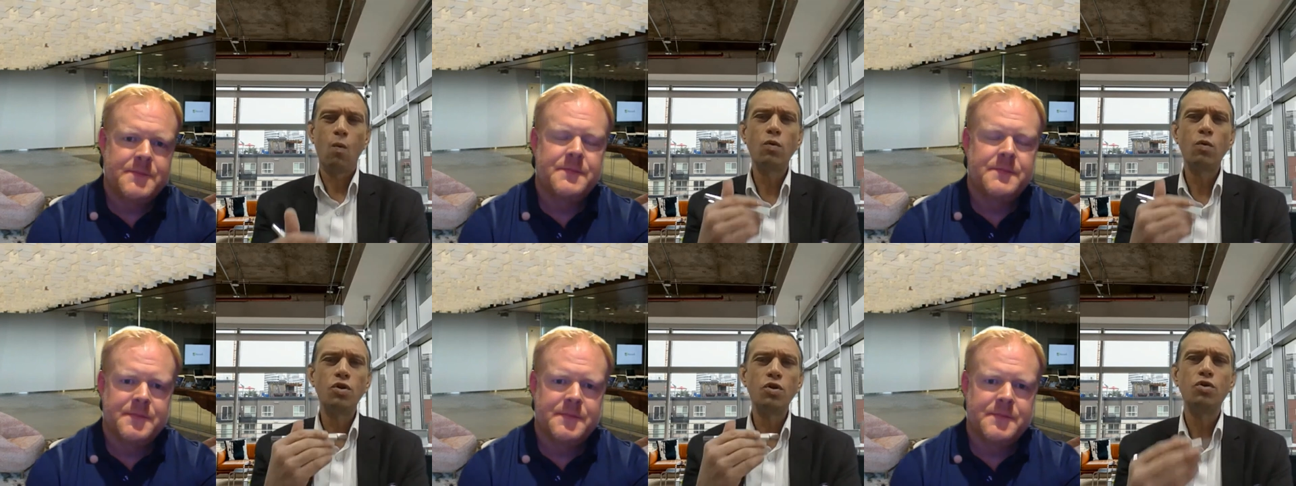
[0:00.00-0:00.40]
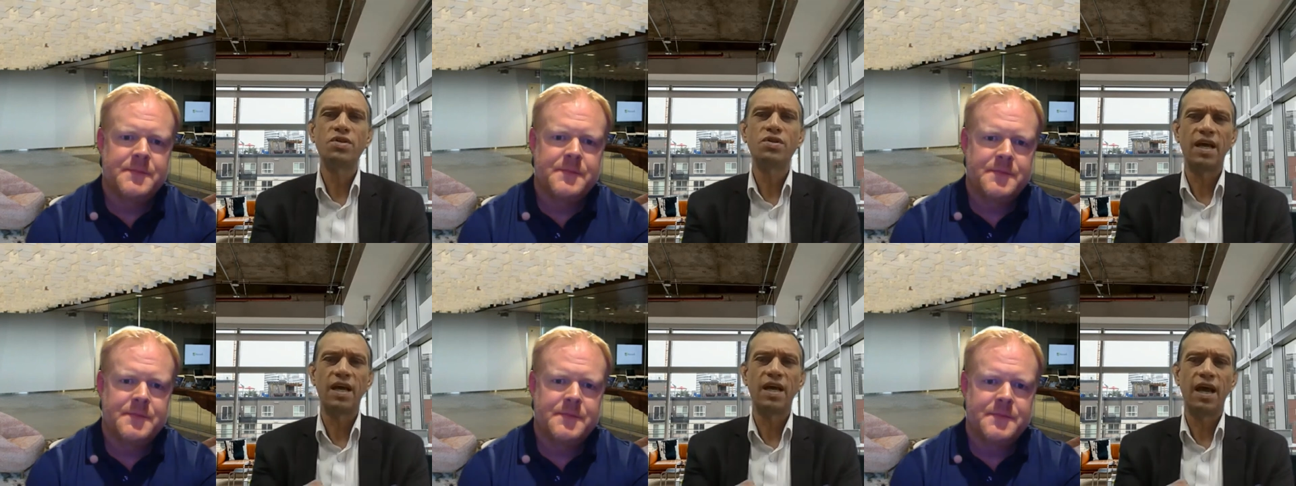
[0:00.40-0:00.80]
Speaker 1: What would
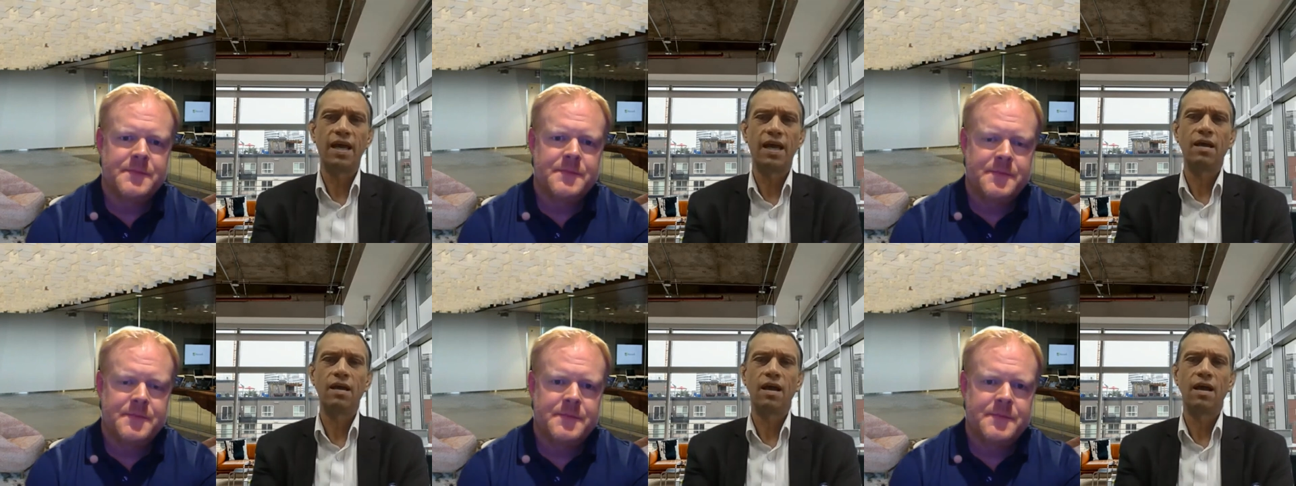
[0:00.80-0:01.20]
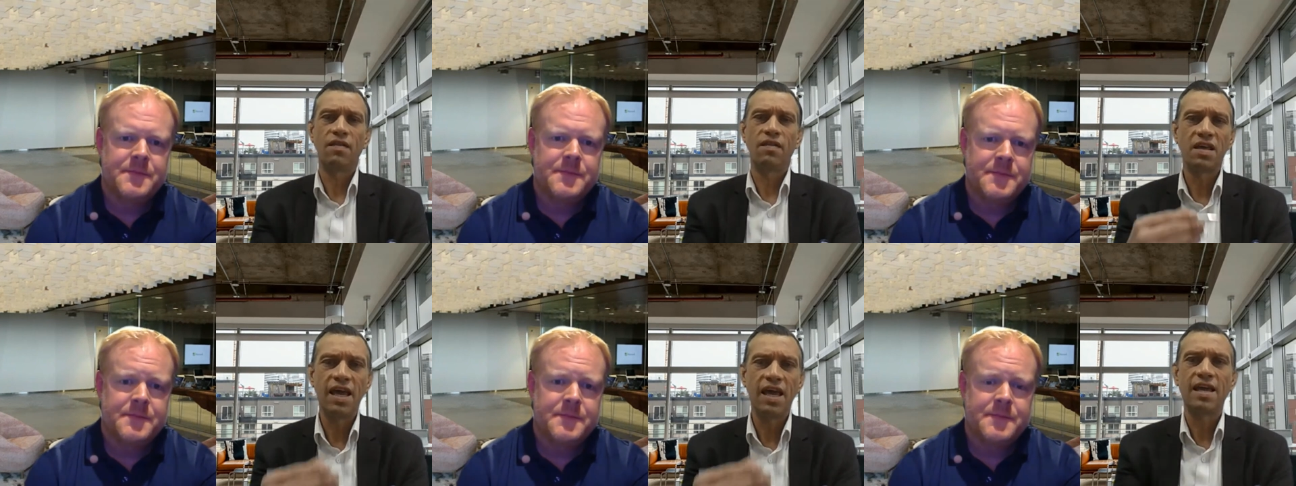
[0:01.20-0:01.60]
you say
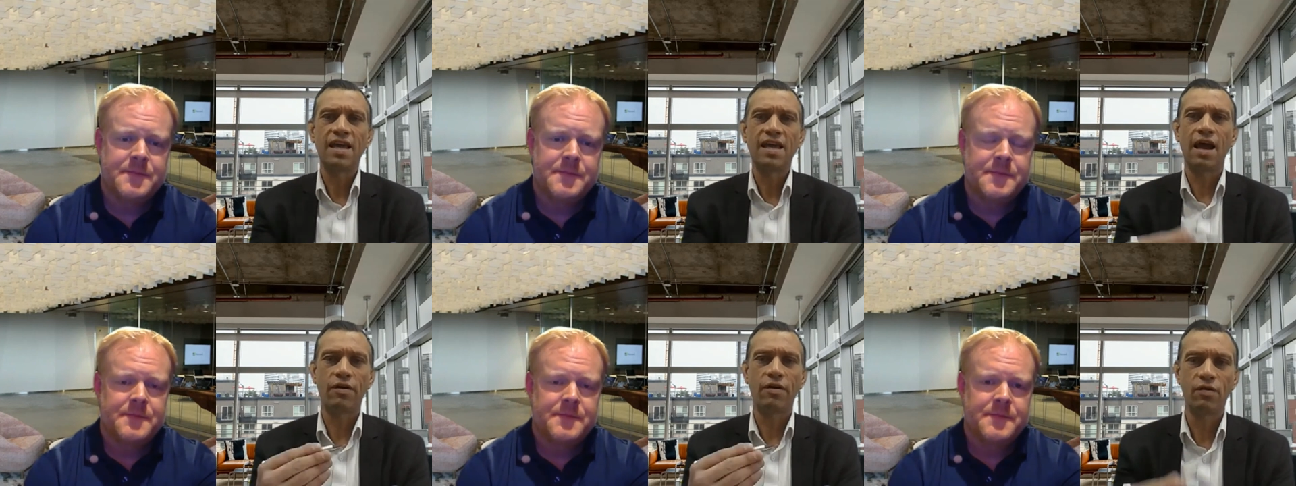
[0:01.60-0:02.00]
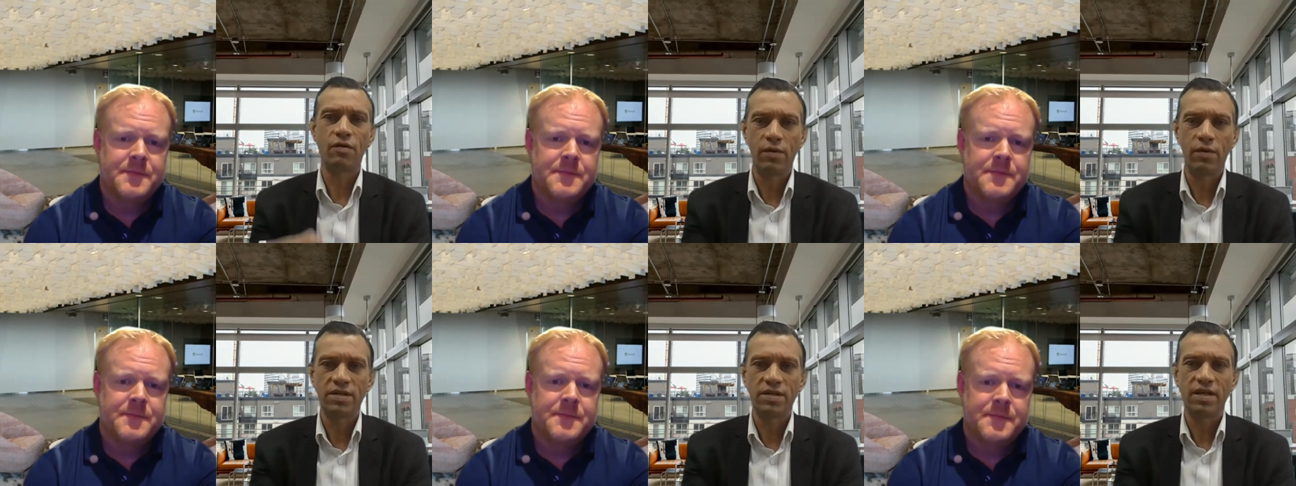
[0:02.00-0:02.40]
are the key
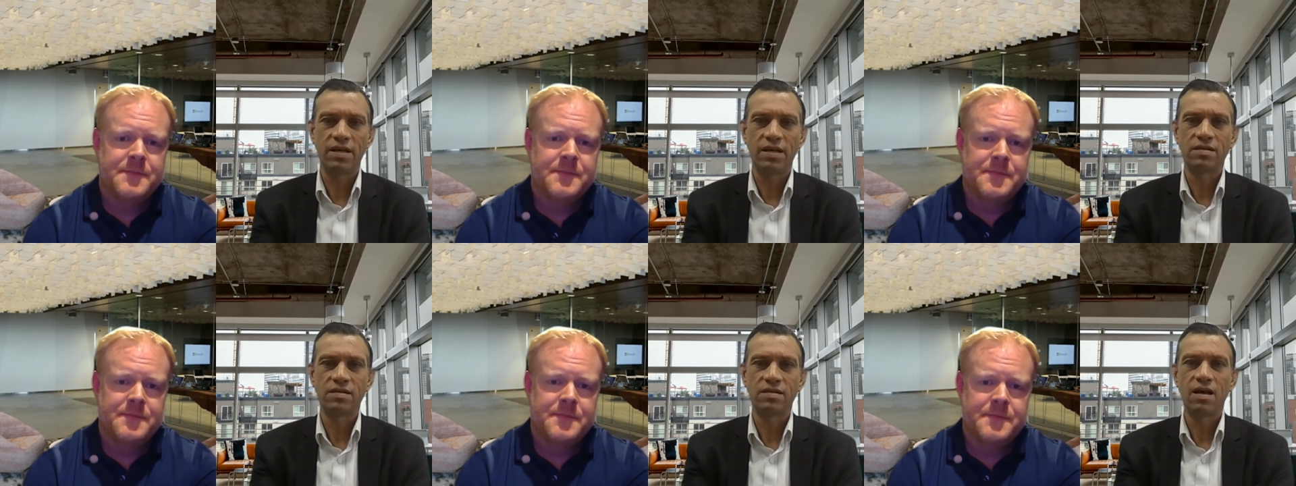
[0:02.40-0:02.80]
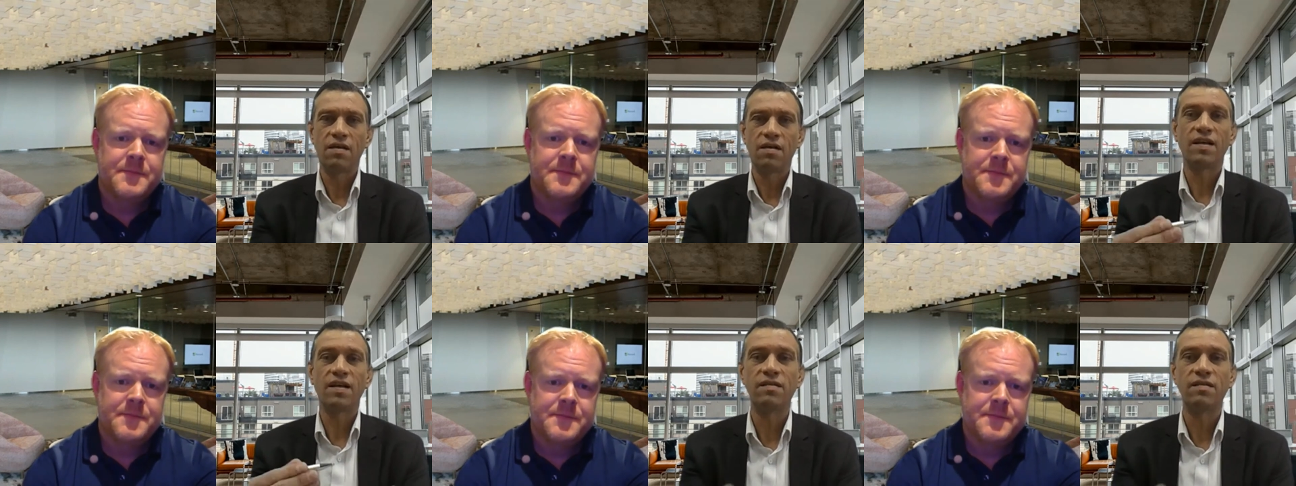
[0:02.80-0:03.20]
characteristics
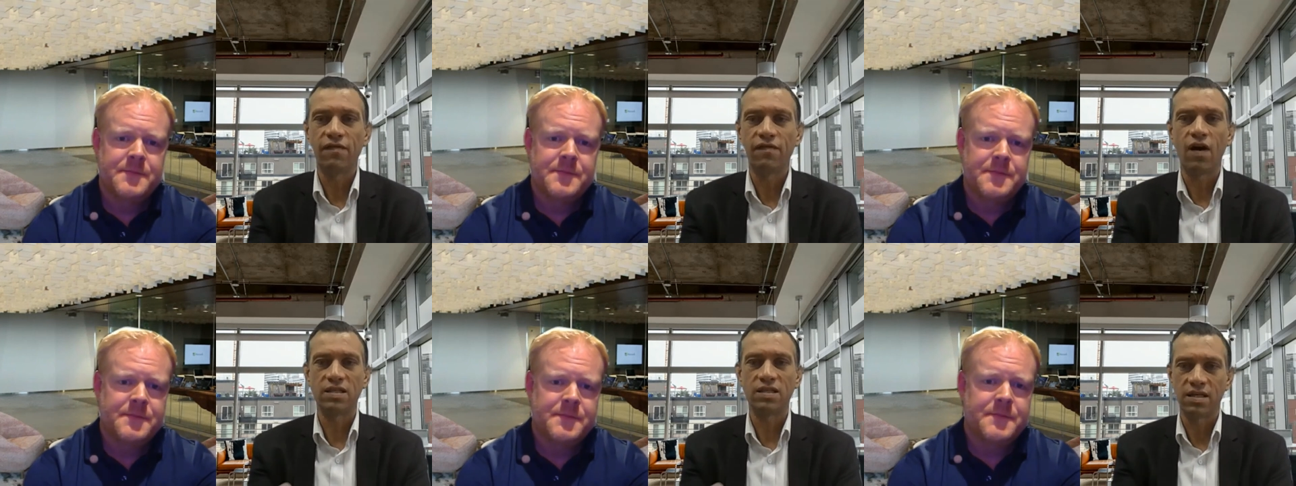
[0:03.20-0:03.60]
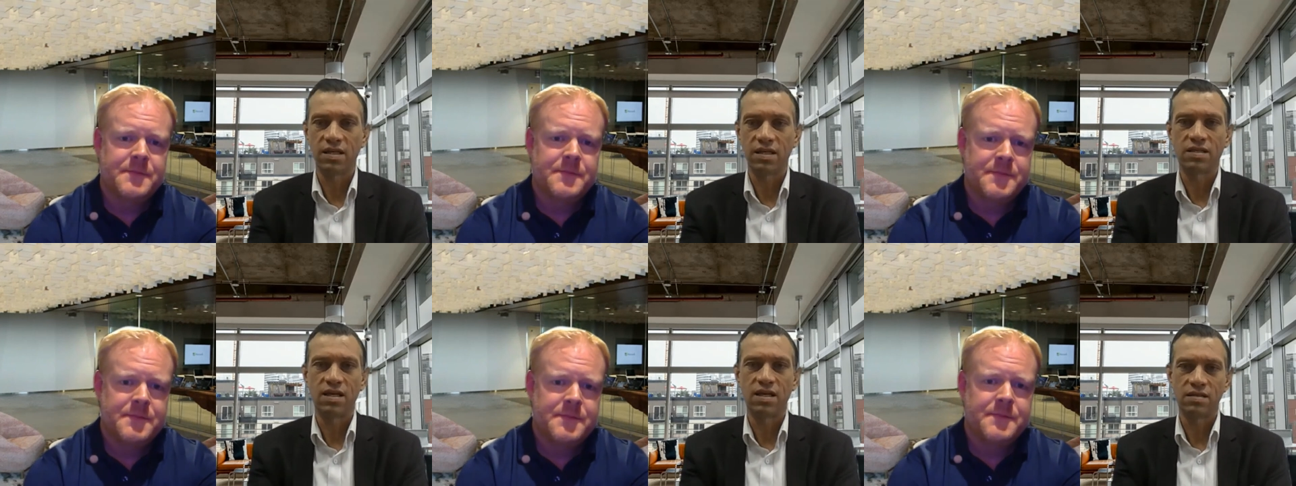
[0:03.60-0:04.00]
that define
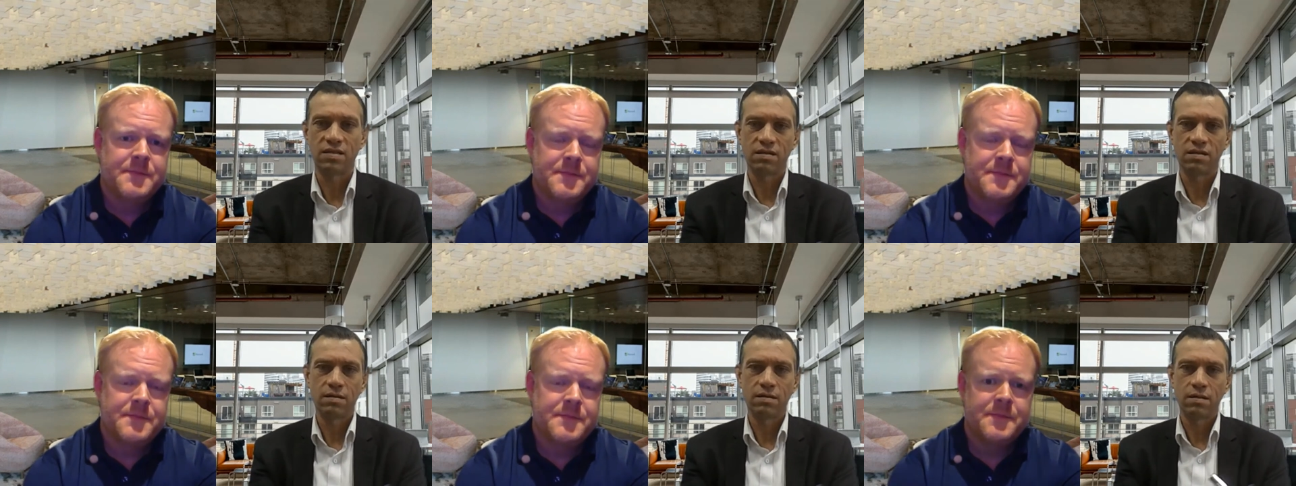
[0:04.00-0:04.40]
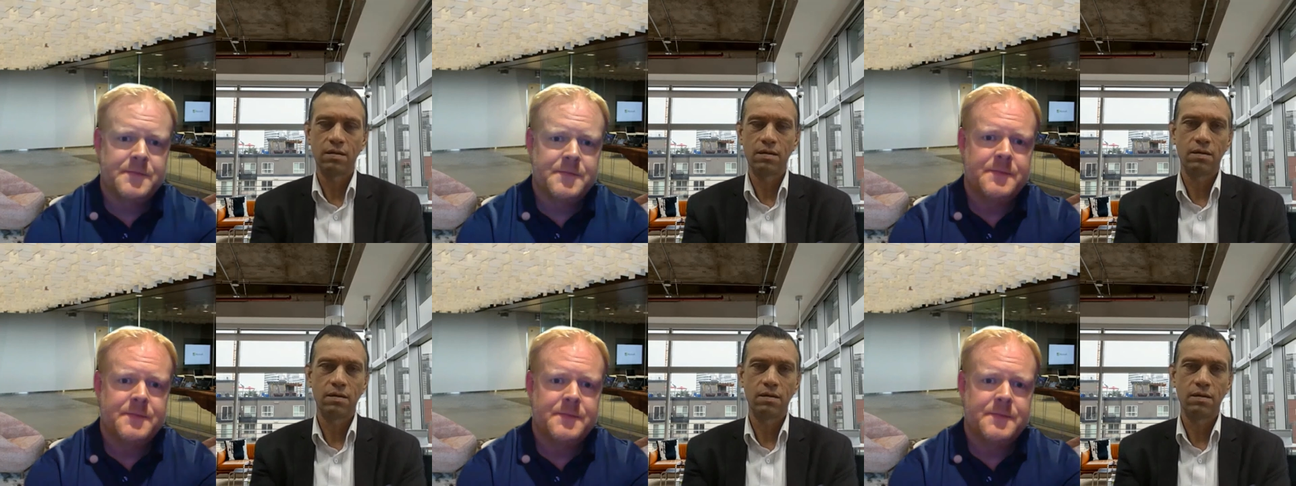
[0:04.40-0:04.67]
success?